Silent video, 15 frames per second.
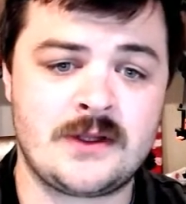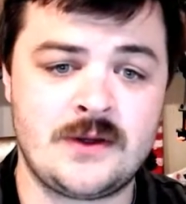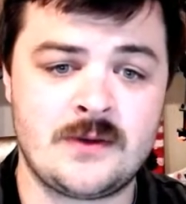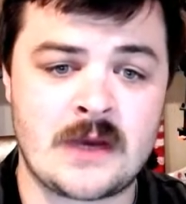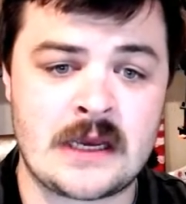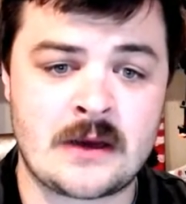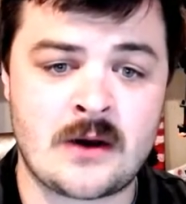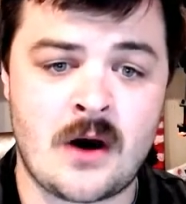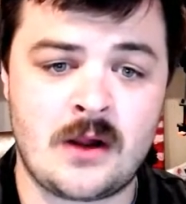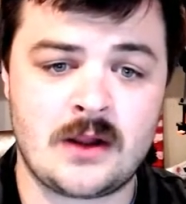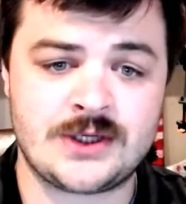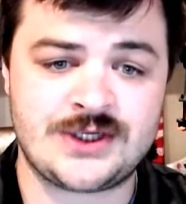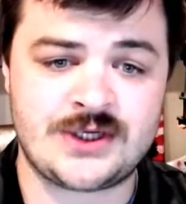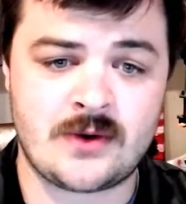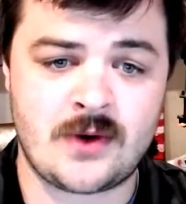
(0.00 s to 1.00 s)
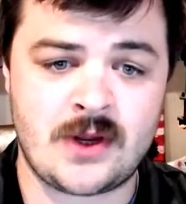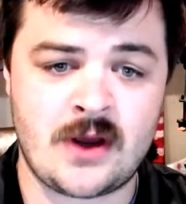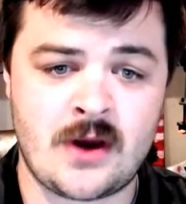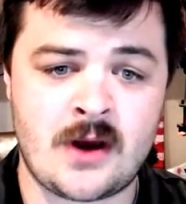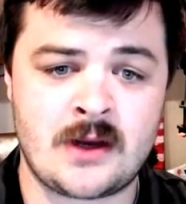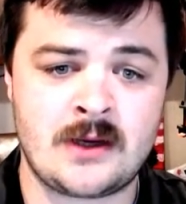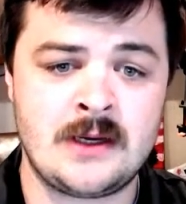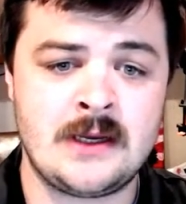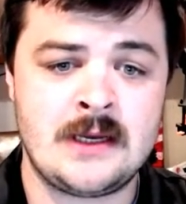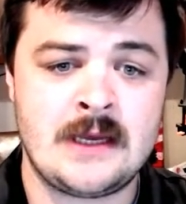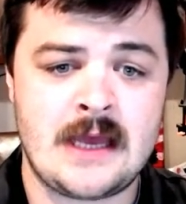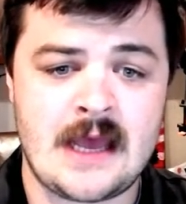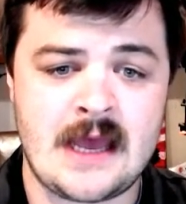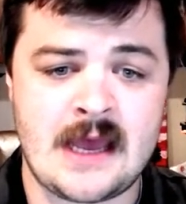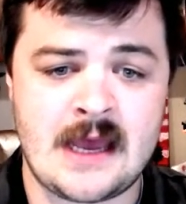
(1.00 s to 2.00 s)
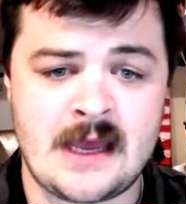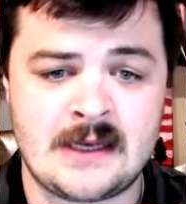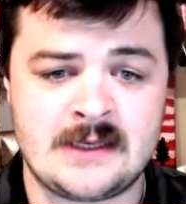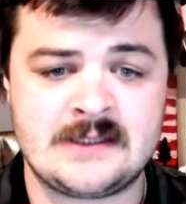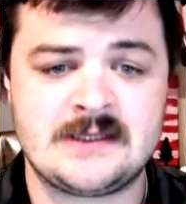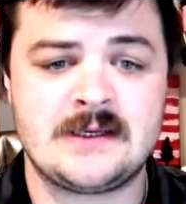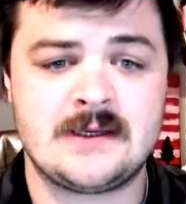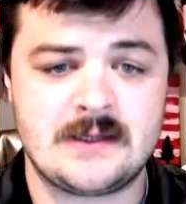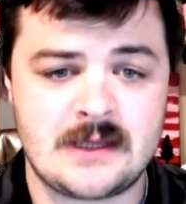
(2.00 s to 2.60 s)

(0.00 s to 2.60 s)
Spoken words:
You can call Assurion and